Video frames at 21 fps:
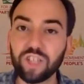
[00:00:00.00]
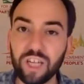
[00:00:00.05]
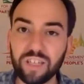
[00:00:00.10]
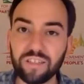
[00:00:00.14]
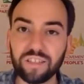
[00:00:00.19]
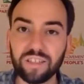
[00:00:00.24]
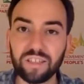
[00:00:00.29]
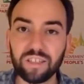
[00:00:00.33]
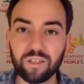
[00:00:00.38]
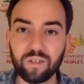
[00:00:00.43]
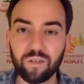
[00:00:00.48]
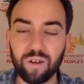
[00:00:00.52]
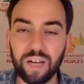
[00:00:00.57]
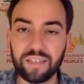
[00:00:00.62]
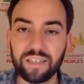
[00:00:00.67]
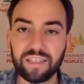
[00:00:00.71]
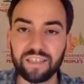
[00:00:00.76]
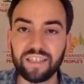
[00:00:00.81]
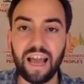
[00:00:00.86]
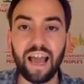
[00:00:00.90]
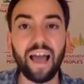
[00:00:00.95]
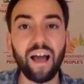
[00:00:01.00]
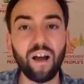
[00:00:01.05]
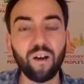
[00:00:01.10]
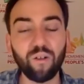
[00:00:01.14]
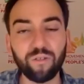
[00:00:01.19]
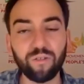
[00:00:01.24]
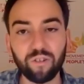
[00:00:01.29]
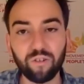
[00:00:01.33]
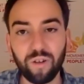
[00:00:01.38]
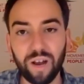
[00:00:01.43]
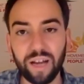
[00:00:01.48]
justice crisis, a
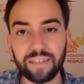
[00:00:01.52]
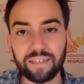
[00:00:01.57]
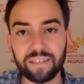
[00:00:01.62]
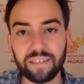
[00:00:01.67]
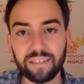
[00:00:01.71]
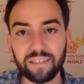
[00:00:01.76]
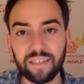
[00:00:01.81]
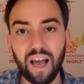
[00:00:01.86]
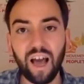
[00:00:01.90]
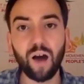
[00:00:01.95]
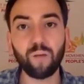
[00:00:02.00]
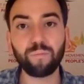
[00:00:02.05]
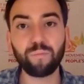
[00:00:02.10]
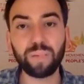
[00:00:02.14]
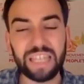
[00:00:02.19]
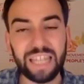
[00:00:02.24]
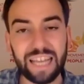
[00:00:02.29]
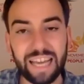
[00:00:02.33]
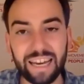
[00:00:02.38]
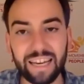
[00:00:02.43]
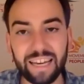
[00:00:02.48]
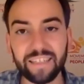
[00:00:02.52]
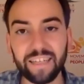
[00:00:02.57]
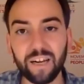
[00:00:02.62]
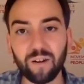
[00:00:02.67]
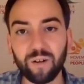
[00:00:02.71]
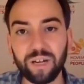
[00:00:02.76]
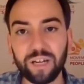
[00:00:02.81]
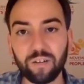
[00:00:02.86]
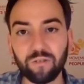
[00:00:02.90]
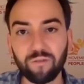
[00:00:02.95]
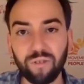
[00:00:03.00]
health crisis, a
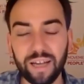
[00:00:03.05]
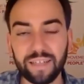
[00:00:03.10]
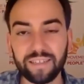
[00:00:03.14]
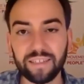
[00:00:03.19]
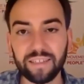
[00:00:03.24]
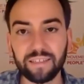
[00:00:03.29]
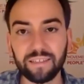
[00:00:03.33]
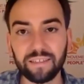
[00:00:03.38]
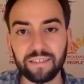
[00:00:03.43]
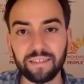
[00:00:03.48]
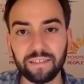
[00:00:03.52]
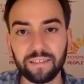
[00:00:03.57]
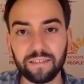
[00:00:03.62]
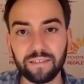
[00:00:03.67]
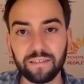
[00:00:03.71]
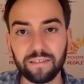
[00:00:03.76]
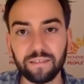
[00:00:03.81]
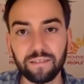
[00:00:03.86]
planetary crisis.